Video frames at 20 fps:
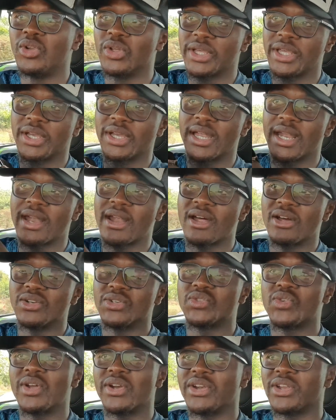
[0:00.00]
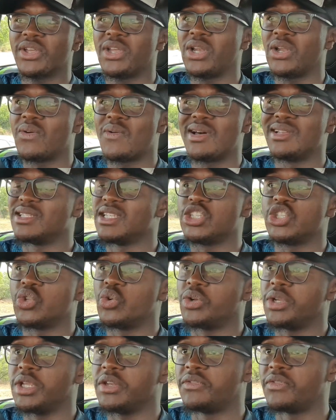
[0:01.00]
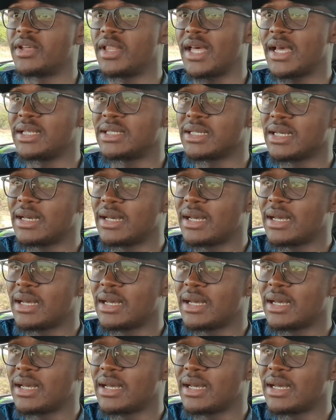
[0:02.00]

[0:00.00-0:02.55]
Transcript: looking around 200 kilowatts. There's no need for that.